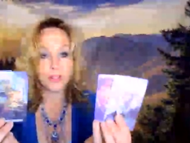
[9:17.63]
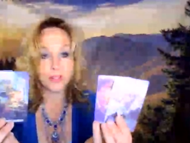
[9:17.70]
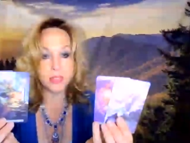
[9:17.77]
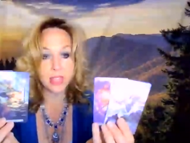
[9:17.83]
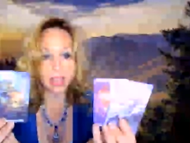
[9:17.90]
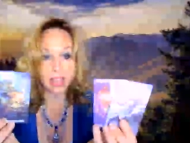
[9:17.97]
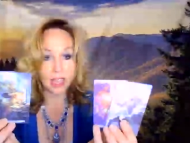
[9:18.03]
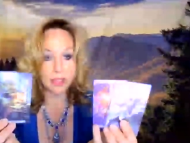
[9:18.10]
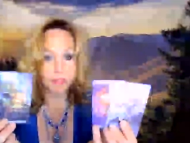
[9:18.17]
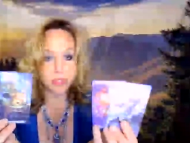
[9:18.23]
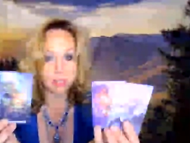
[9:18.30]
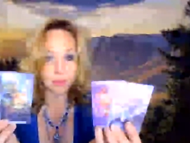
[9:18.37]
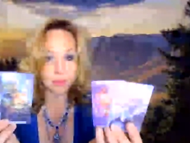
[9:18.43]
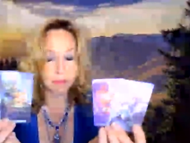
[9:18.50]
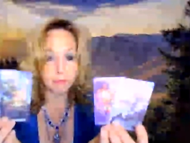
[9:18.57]
they have
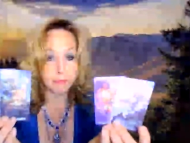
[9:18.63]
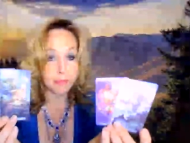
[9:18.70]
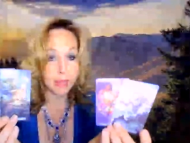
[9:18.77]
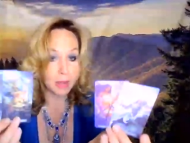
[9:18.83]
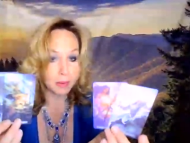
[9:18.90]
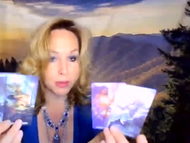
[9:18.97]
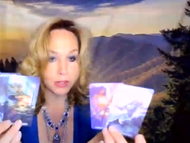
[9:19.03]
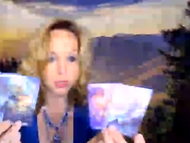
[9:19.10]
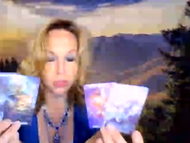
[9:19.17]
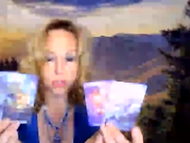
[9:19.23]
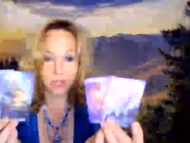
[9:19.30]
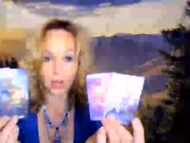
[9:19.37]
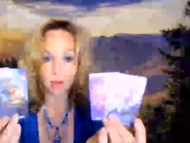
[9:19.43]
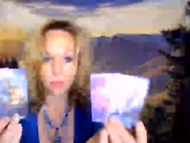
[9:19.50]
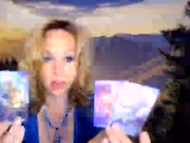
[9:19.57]
some power to
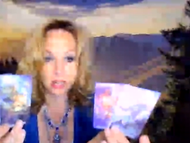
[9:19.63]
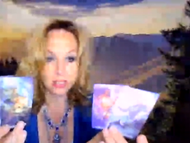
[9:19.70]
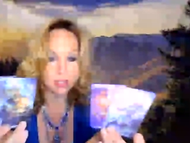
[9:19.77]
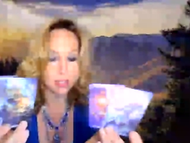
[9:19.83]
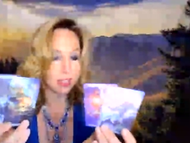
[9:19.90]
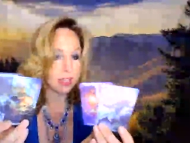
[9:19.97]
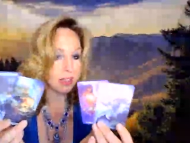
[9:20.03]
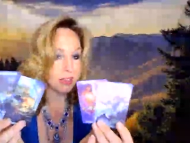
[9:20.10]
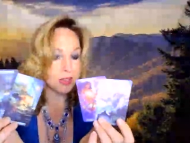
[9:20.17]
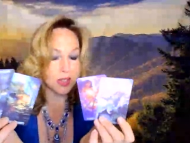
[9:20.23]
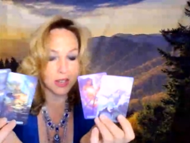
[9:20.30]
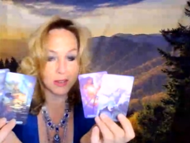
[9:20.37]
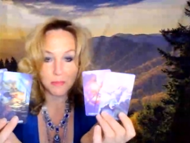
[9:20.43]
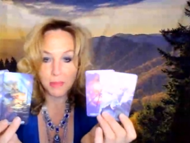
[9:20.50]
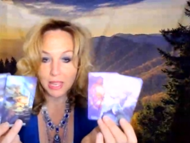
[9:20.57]
direct things
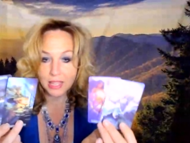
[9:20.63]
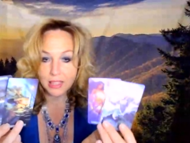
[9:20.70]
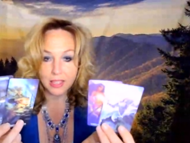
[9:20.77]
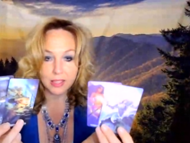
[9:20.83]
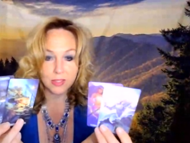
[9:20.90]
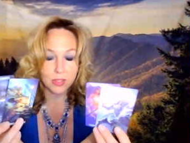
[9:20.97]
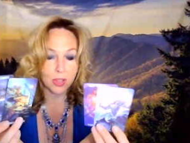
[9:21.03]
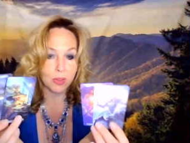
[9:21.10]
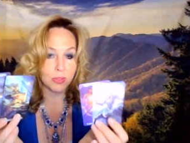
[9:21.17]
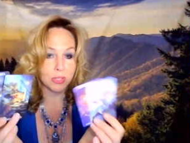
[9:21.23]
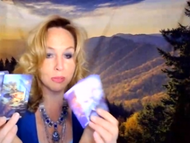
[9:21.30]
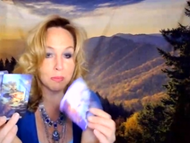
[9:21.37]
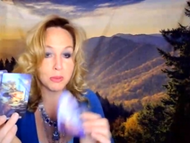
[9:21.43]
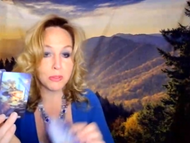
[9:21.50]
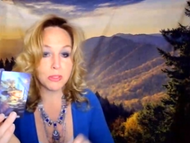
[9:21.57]
and make things go
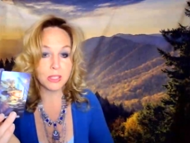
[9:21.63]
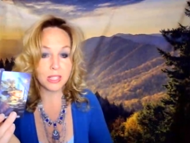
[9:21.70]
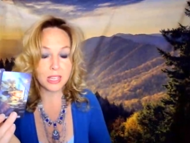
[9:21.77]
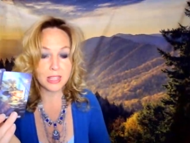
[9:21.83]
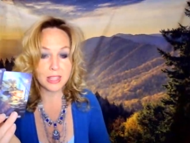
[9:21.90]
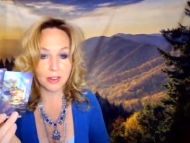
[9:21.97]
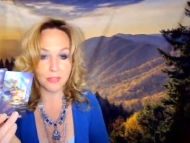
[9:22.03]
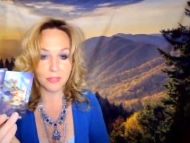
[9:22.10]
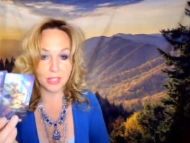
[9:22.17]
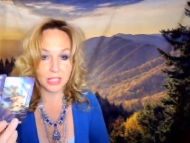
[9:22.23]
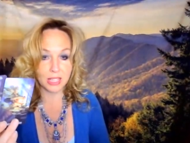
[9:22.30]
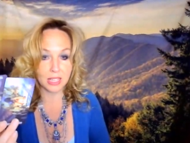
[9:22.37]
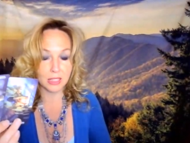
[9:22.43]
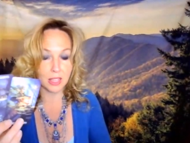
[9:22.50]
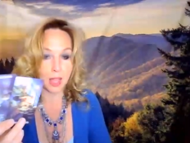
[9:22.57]
smoothly. They're
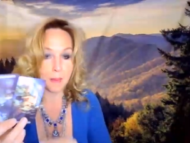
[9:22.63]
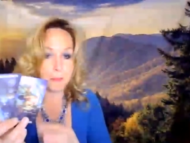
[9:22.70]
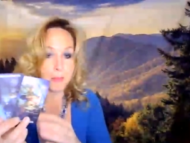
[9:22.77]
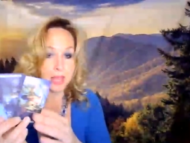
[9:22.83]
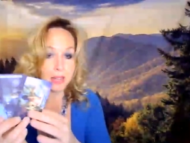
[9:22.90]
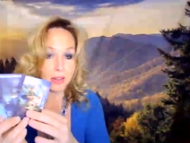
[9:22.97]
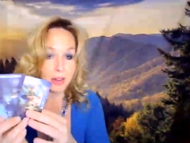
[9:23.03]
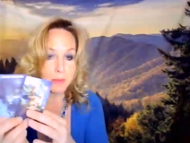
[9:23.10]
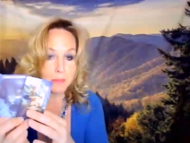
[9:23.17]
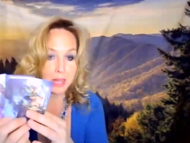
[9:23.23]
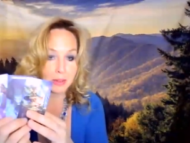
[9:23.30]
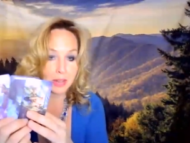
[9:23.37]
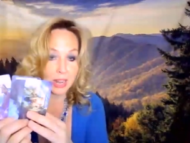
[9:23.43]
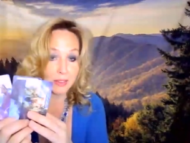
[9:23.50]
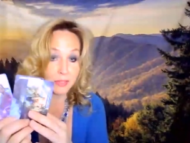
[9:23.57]
feeling a lot better
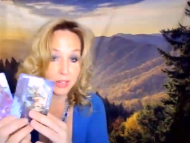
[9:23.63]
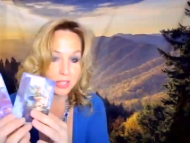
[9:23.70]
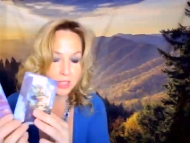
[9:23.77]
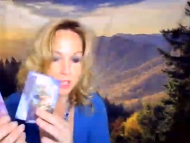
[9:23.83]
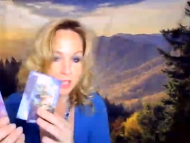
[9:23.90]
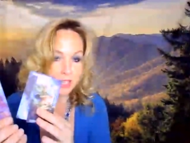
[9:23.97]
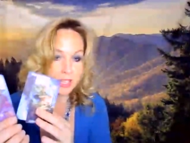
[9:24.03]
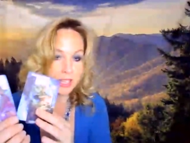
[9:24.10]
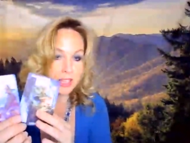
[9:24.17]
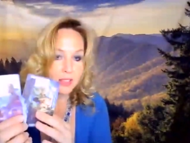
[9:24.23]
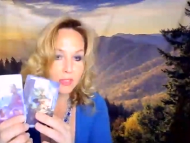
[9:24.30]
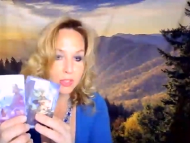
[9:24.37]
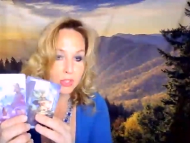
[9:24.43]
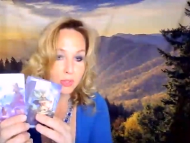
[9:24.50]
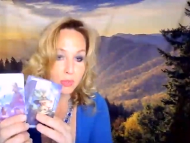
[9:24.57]
about everything.
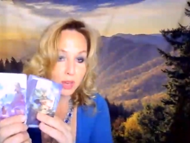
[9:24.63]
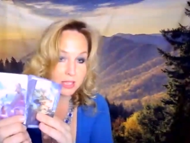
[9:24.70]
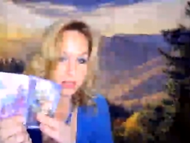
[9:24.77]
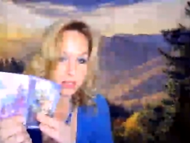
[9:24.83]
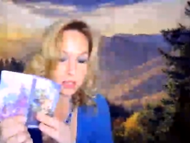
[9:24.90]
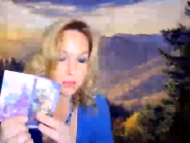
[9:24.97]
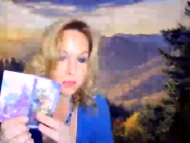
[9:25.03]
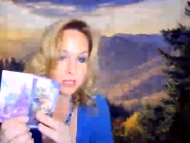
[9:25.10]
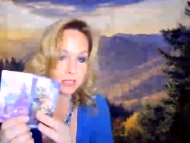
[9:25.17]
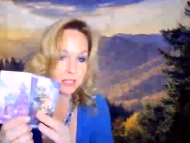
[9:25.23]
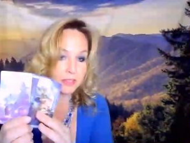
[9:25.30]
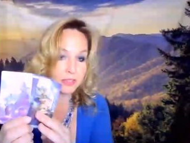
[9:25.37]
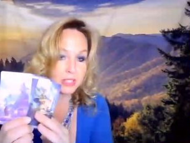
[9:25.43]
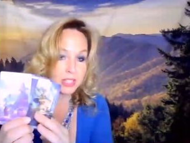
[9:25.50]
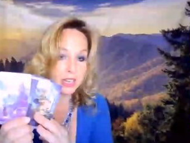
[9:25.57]
The stress has been
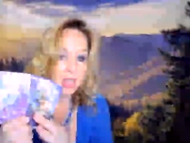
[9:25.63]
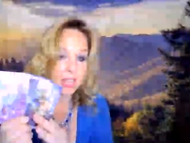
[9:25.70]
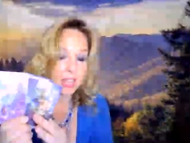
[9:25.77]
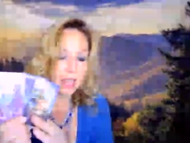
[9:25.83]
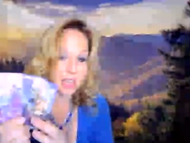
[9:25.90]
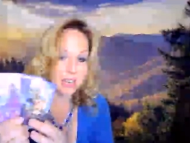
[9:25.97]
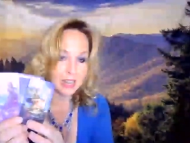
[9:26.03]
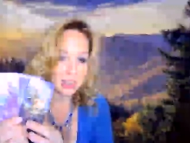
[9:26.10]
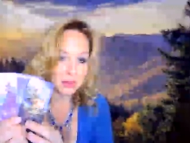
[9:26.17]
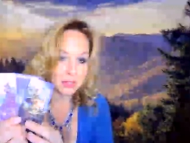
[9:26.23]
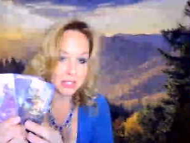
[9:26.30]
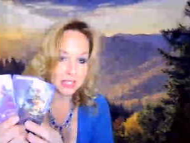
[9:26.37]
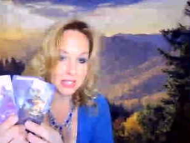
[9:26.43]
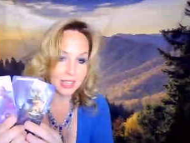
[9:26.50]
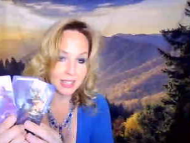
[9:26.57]
lifted. And now
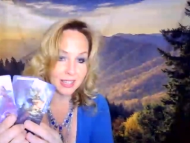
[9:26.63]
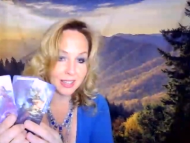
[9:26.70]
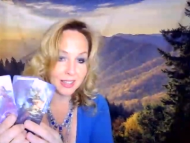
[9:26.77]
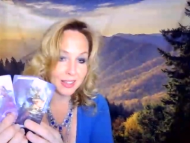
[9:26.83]
it's like,